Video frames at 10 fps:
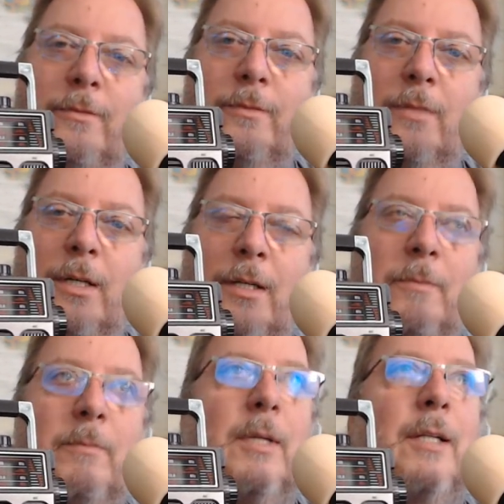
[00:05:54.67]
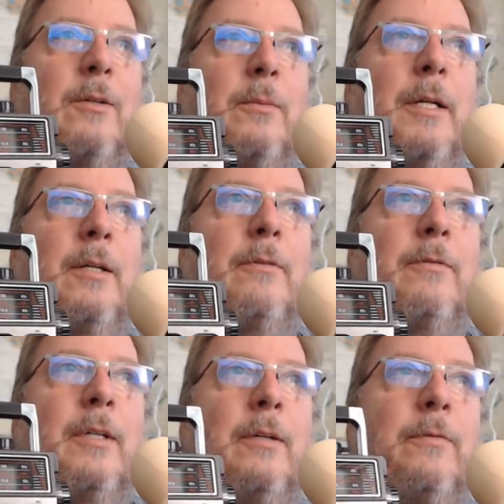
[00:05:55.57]
um, a little bit of
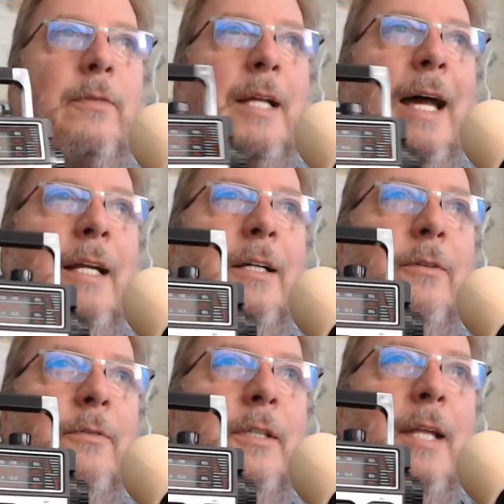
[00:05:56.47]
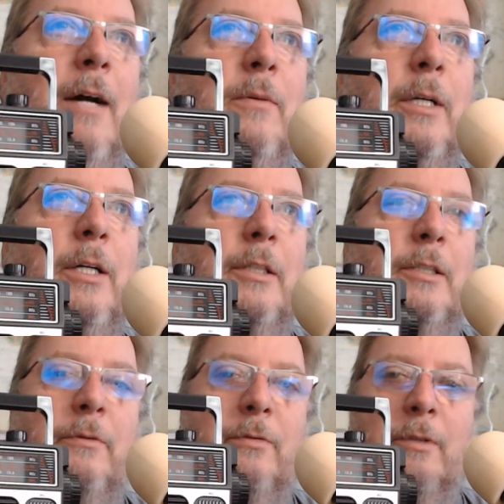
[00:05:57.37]
a you know, fanatic of it now because
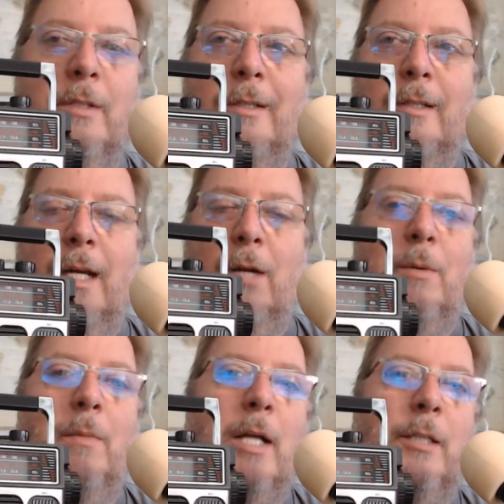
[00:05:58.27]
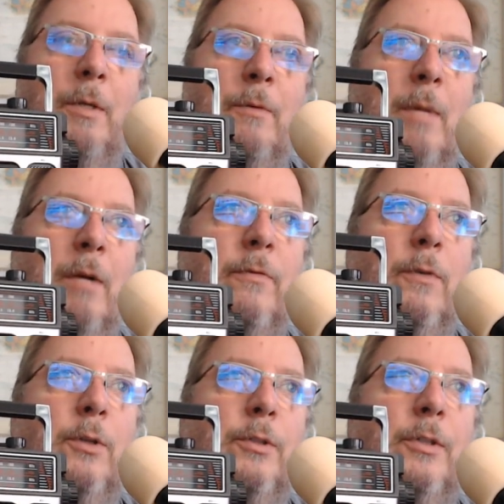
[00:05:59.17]
of it reminds me of my
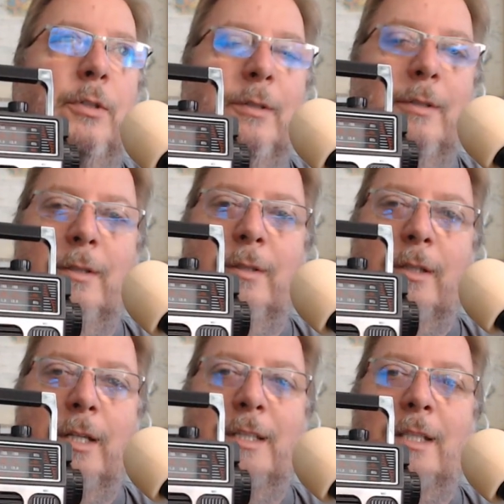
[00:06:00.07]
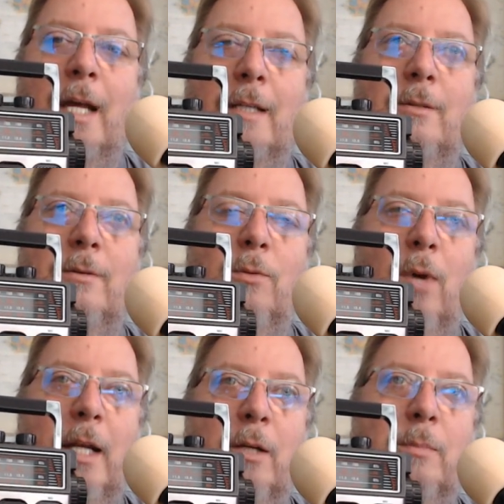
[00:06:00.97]
first cassette
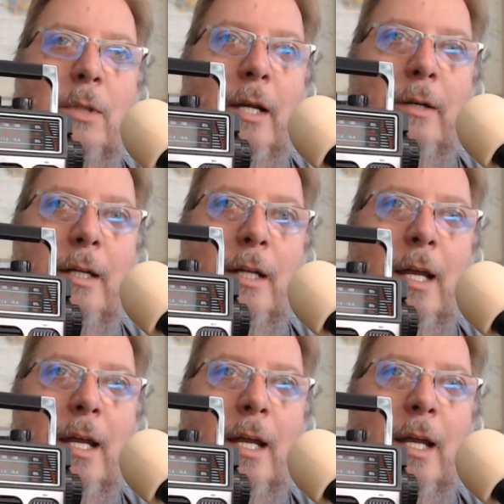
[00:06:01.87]
radio player that I